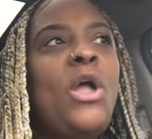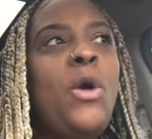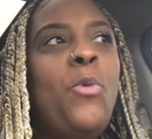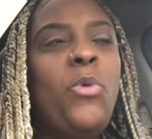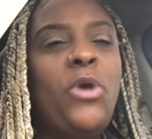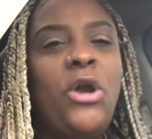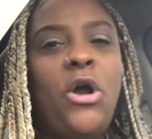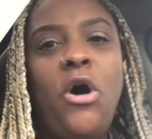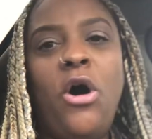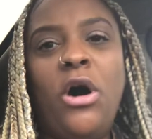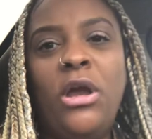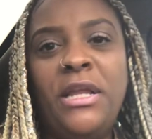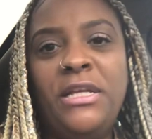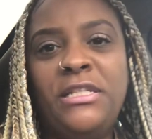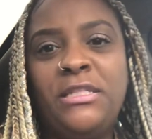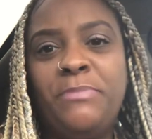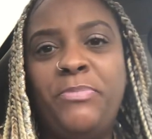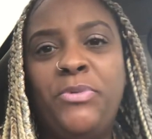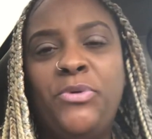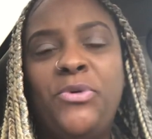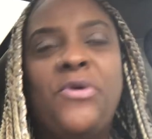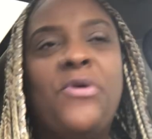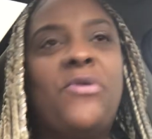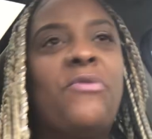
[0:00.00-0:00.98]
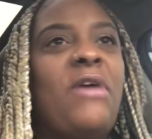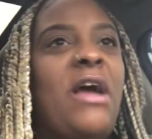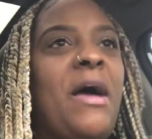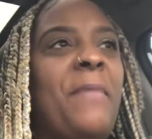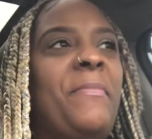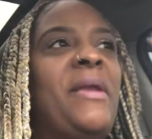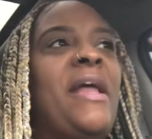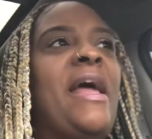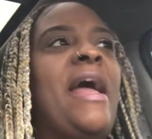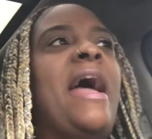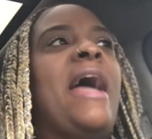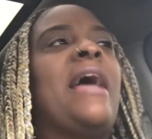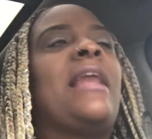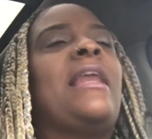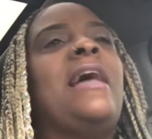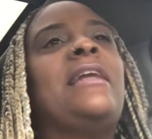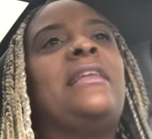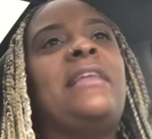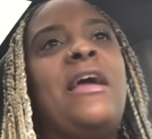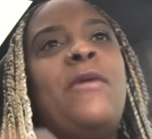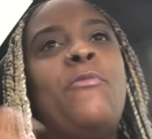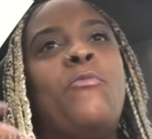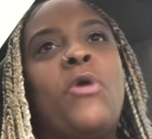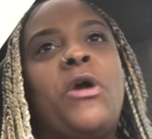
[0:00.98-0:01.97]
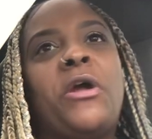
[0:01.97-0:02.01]
with all this bull crap and they act
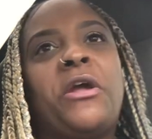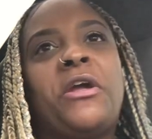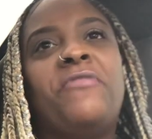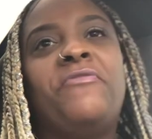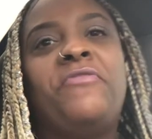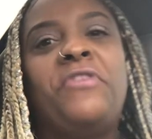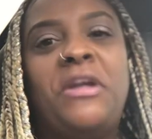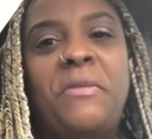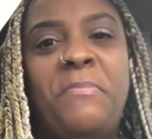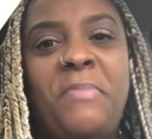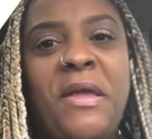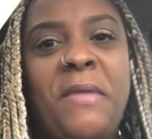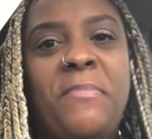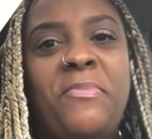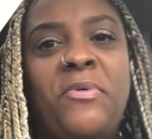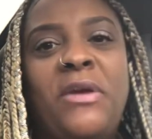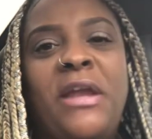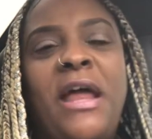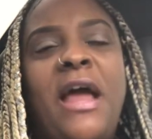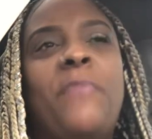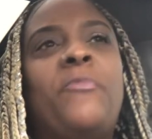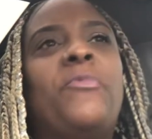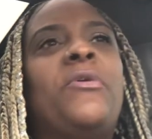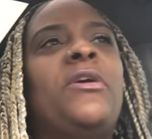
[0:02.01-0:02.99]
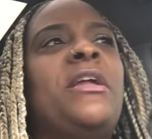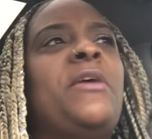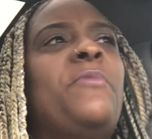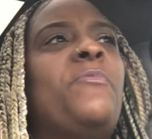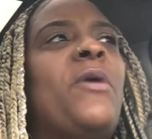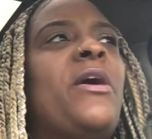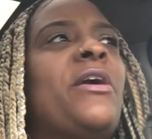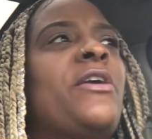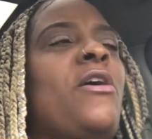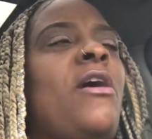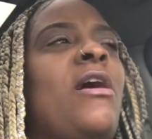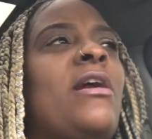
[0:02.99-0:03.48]
like they working for the people and ain't really work.